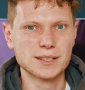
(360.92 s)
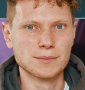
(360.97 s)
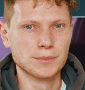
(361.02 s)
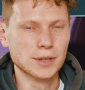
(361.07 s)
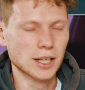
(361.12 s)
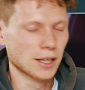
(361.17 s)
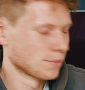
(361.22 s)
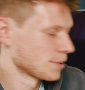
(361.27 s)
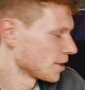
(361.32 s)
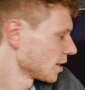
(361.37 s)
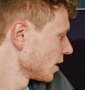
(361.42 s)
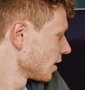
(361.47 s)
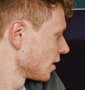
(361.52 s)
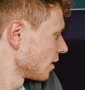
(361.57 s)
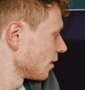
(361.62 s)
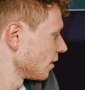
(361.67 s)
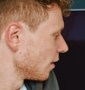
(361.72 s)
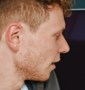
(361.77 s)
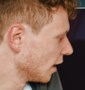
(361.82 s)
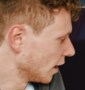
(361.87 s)
and bobs
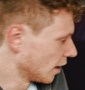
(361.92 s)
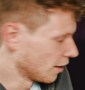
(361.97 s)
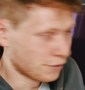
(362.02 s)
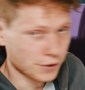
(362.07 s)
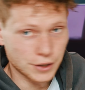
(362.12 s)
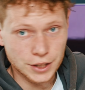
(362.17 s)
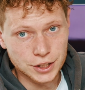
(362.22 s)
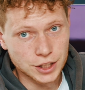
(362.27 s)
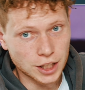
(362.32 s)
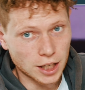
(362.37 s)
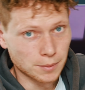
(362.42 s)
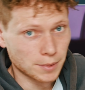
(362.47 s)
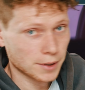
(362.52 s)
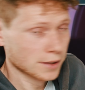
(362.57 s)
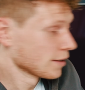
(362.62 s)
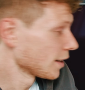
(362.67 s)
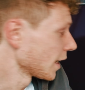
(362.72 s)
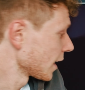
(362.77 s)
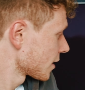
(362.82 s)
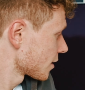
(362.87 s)
for the job
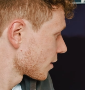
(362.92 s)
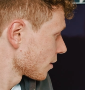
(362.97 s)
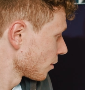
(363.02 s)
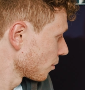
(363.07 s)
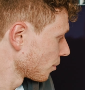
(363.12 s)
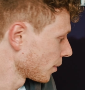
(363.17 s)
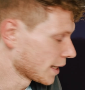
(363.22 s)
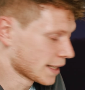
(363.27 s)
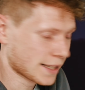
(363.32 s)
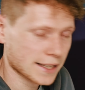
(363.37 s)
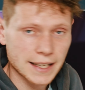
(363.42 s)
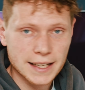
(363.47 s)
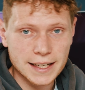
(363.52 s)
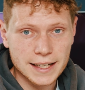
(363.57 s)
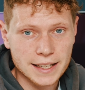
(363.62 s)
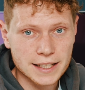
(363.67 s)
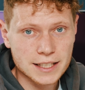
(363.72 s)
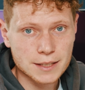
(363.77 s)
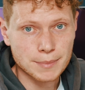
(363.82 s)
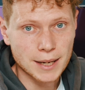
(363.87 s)
next week in
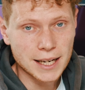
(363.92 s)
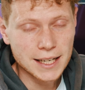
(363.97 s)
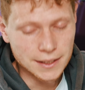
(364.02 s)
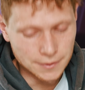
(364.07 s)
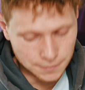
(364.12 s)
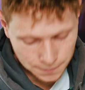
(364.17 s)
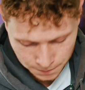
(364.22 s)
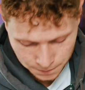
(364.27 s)
Spain.